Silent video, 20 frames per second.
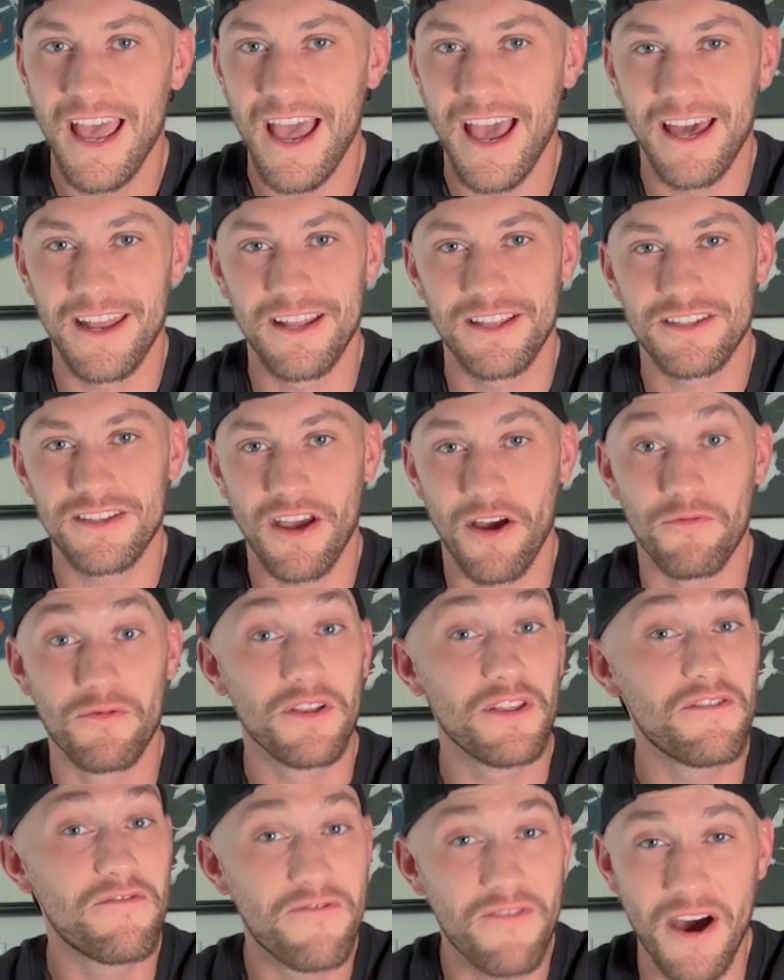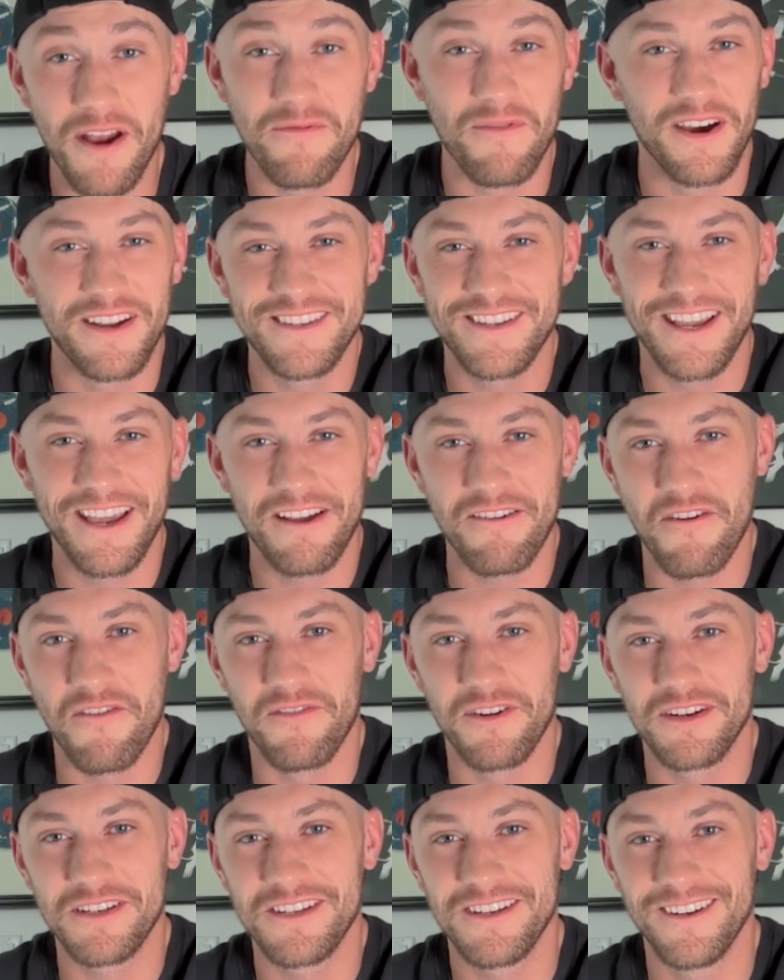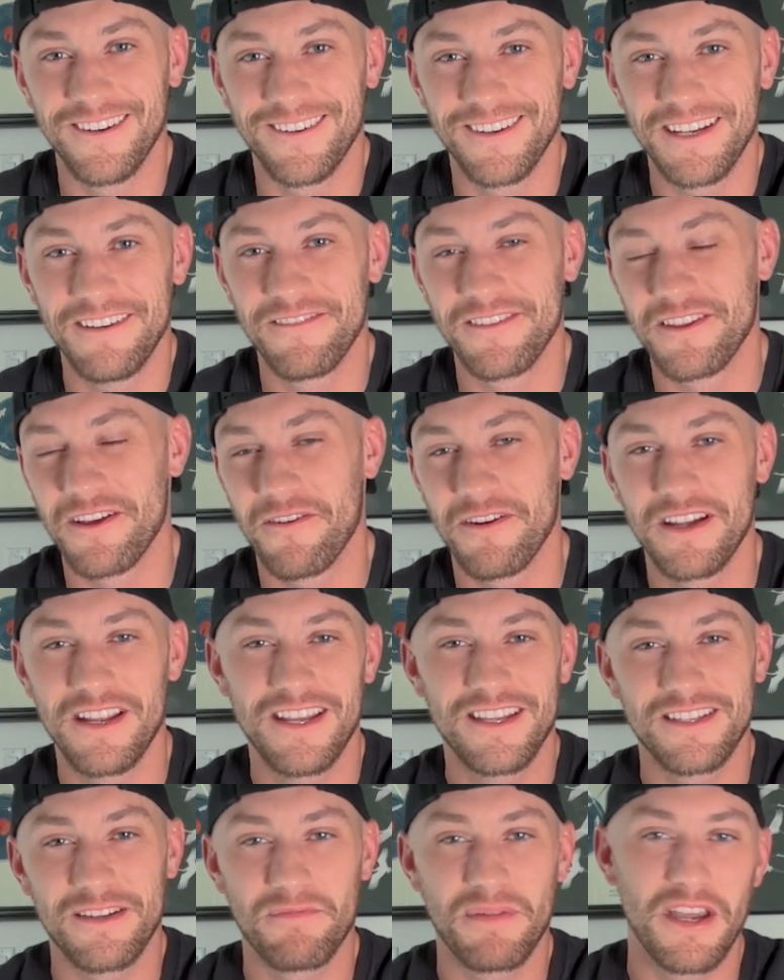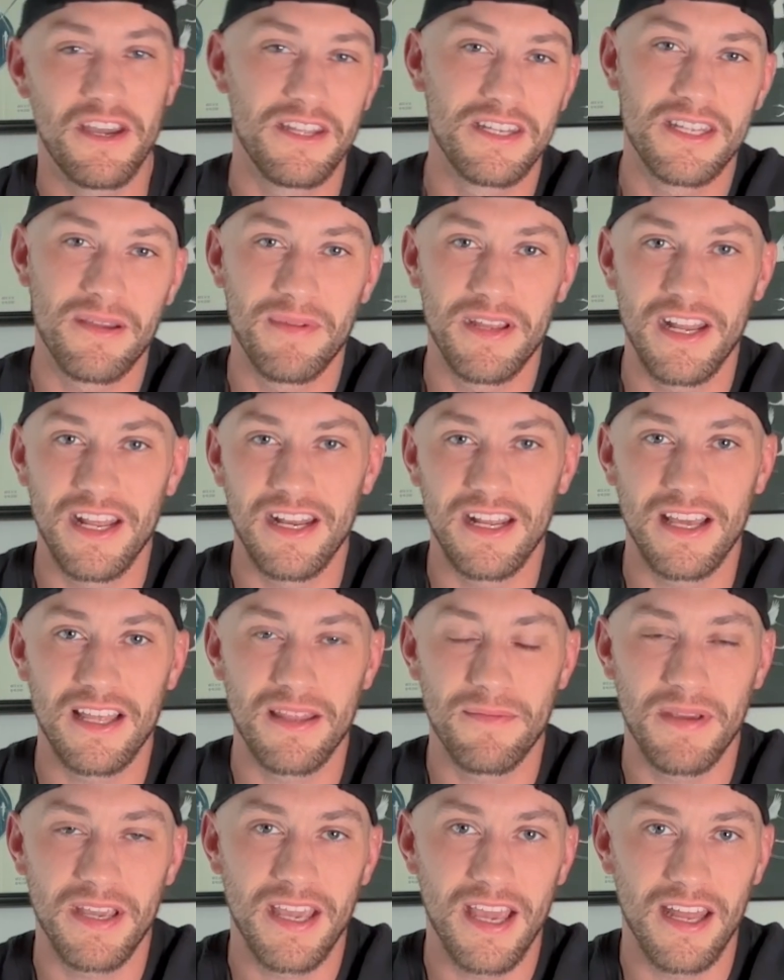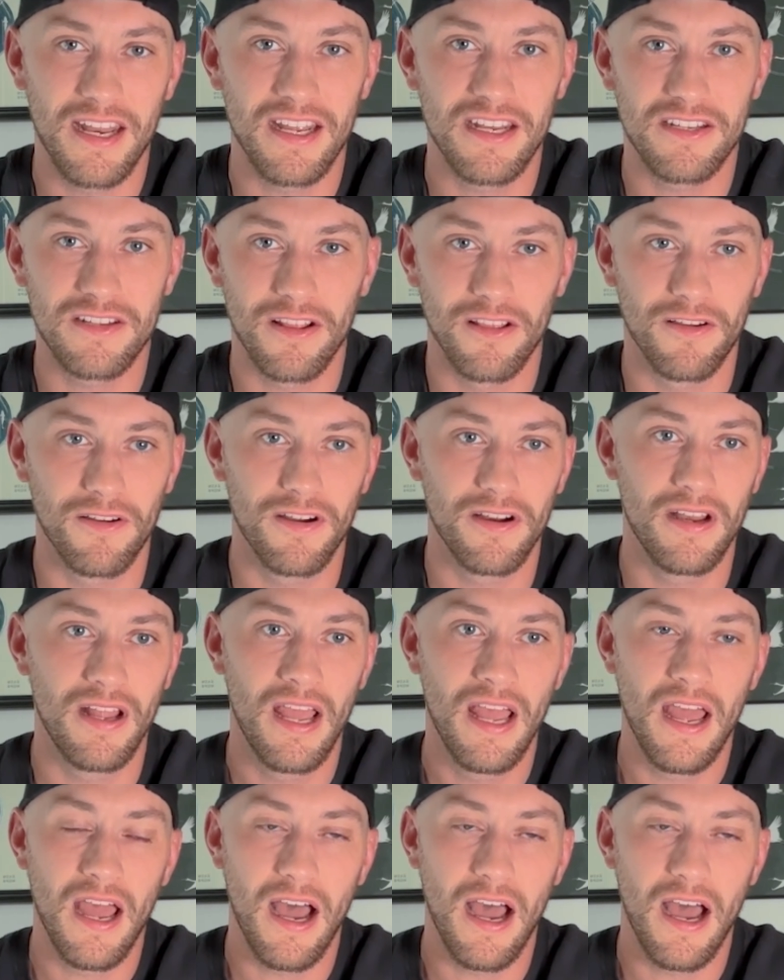and it's a really fun one to get over too, even though it is a bit intimidating in the beginning to learn